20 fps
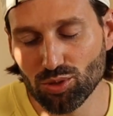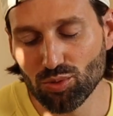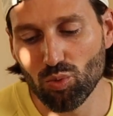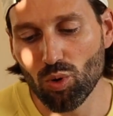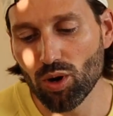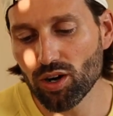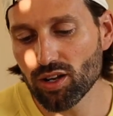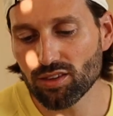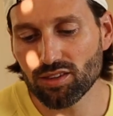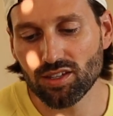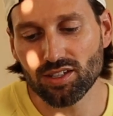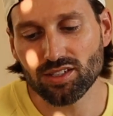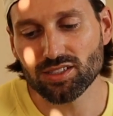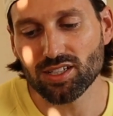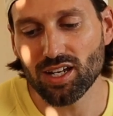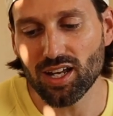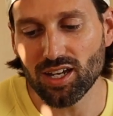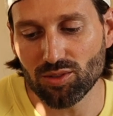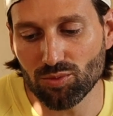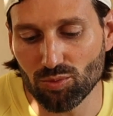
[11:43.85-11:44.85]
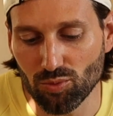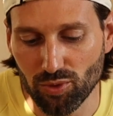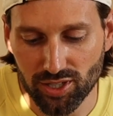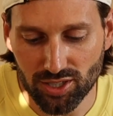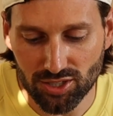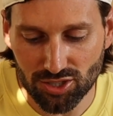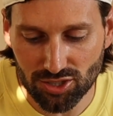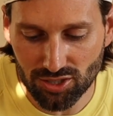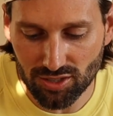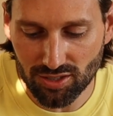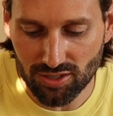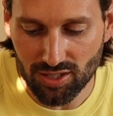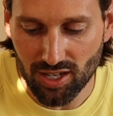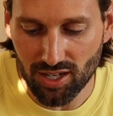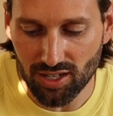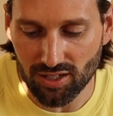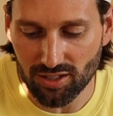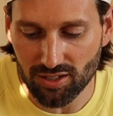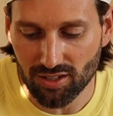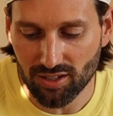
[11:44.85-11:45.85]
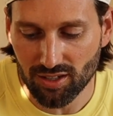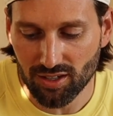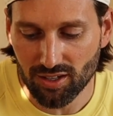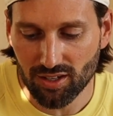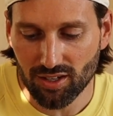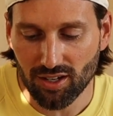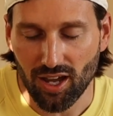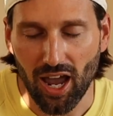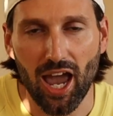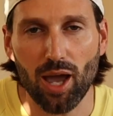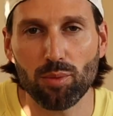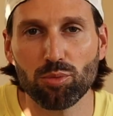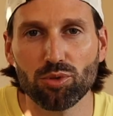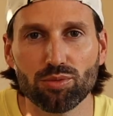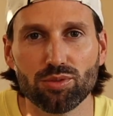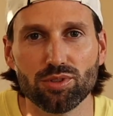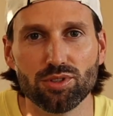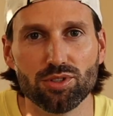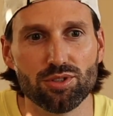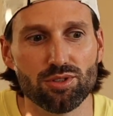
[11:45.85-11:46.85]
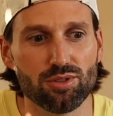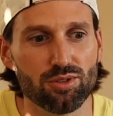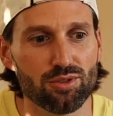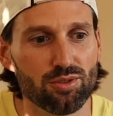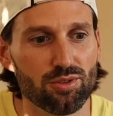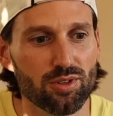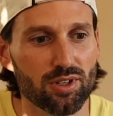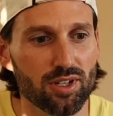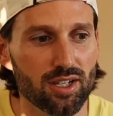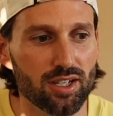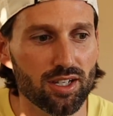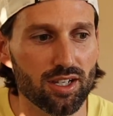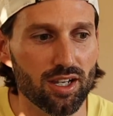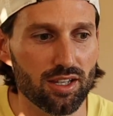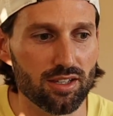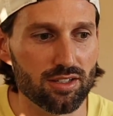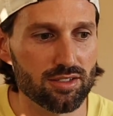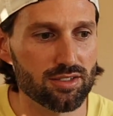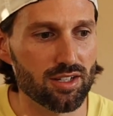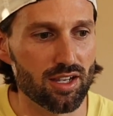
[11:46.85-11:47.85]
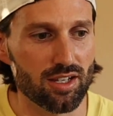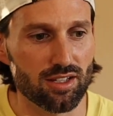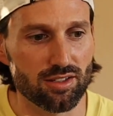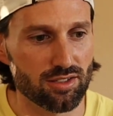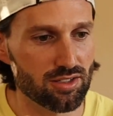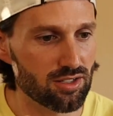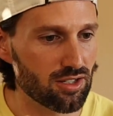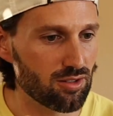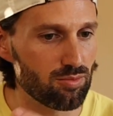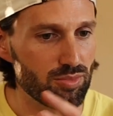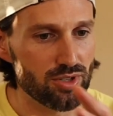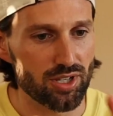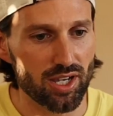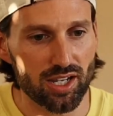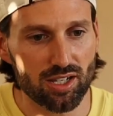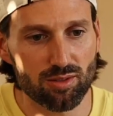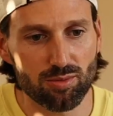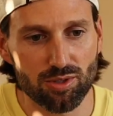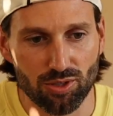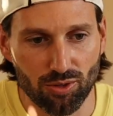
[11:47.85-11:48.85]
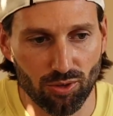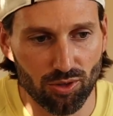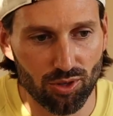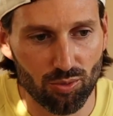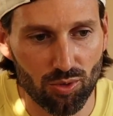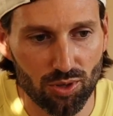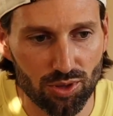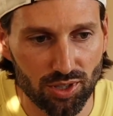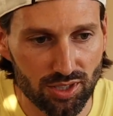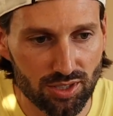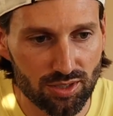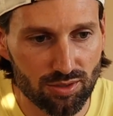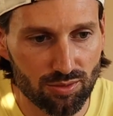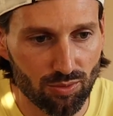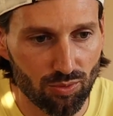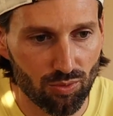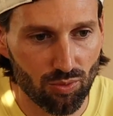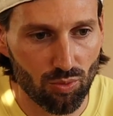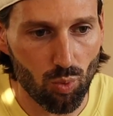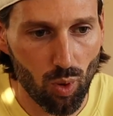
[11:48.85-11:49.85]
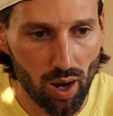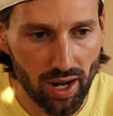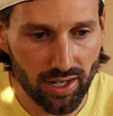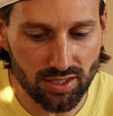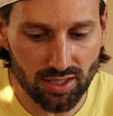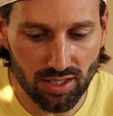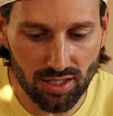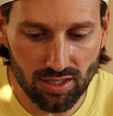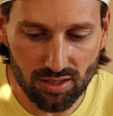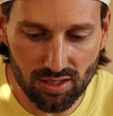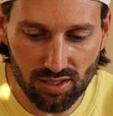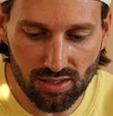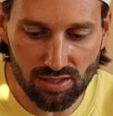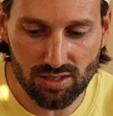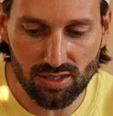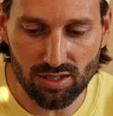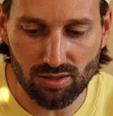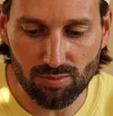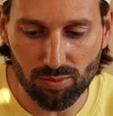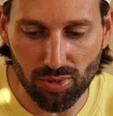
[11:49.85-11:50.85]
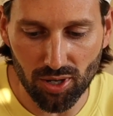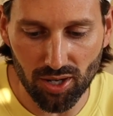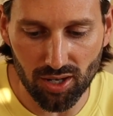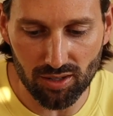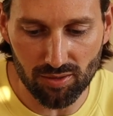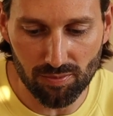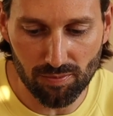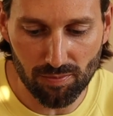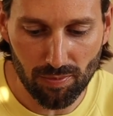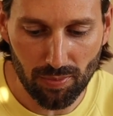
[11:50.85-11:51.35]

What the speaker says: One of the things that I wish that Apple would do, and this could be, I could be the only one that's wanting this, but